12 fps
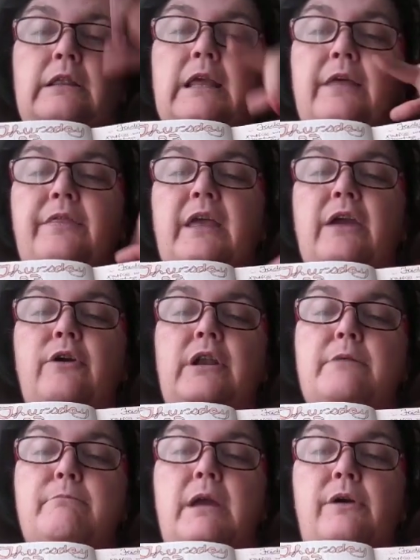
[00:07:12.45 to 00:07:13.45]
Now they're
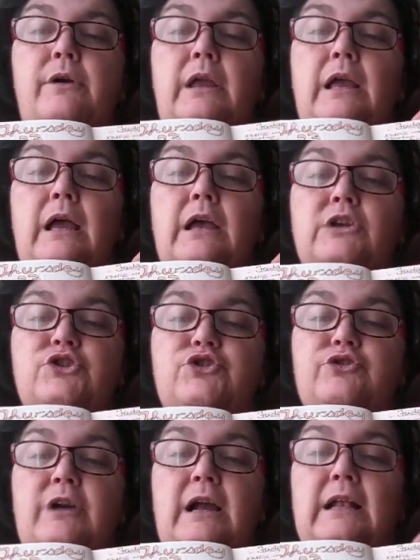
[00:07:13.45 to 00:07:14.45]
in America,
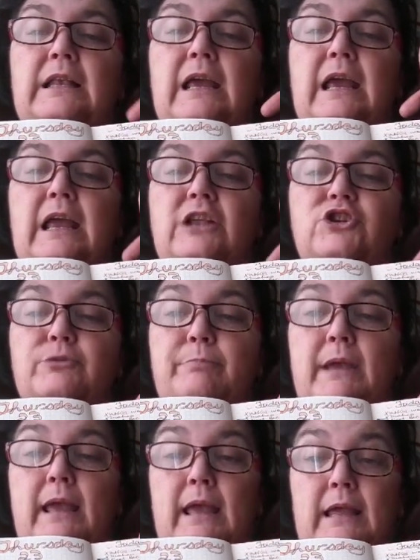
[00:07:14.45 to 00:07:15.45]
Australia, and
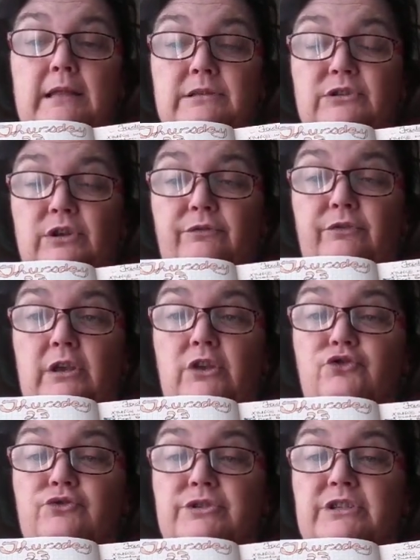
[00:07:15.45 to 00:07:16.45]
Japan. So if you're
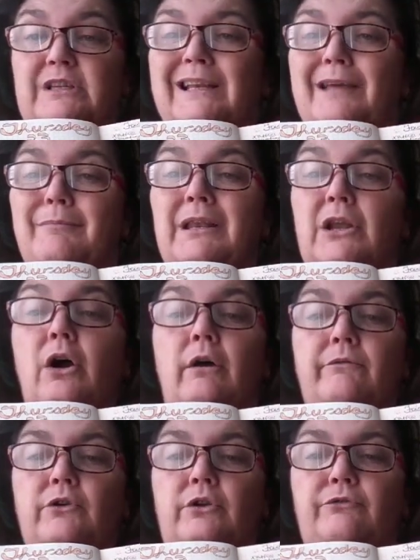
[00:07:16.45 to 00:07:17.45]
interested, let me know.
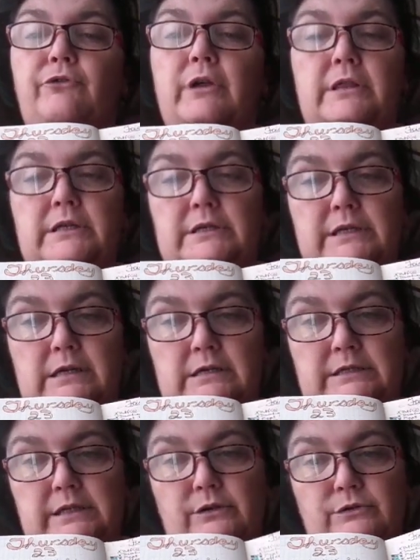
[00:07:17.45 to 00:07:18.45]
I've got a friend
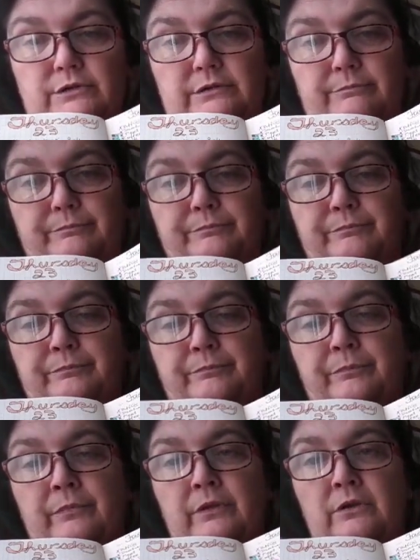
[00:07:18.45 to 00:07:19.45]
that sells them,
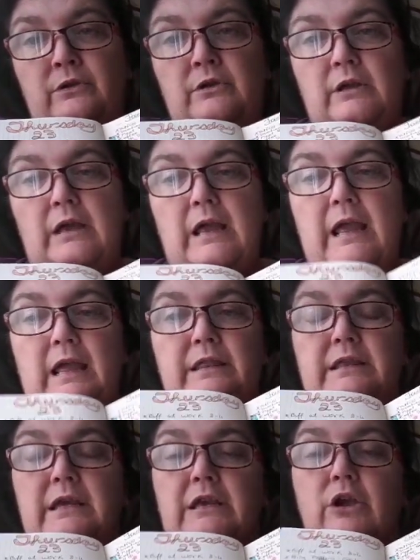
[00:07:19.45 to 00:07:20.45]

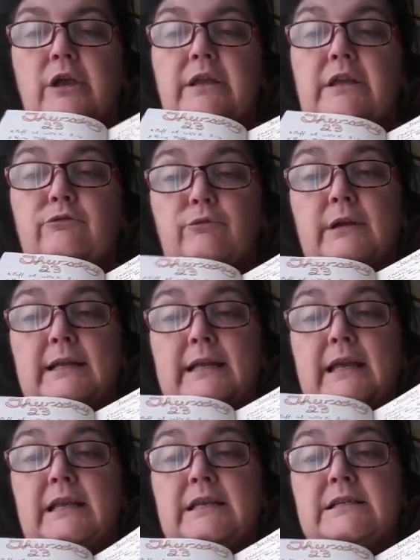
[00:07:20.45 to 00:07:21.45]
and they're get, really
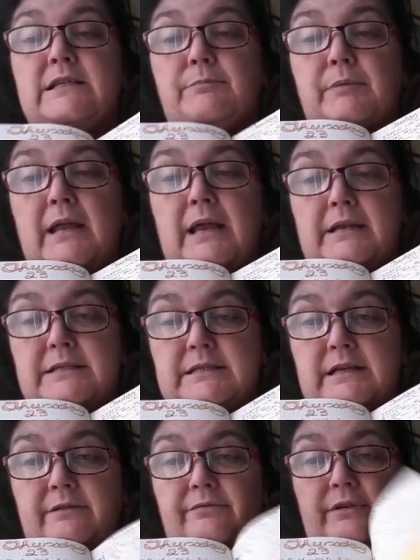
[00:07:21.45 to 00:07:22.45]
getting into the planner
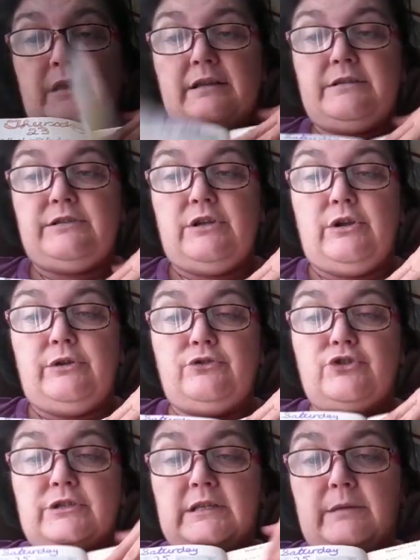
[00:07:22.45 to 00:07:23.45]
stuff now. So
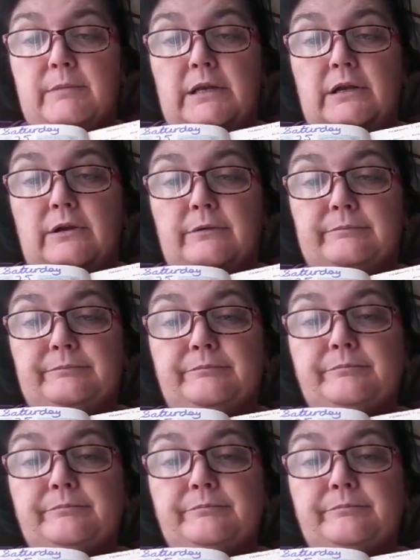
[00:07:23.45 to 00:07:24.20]
just let me know.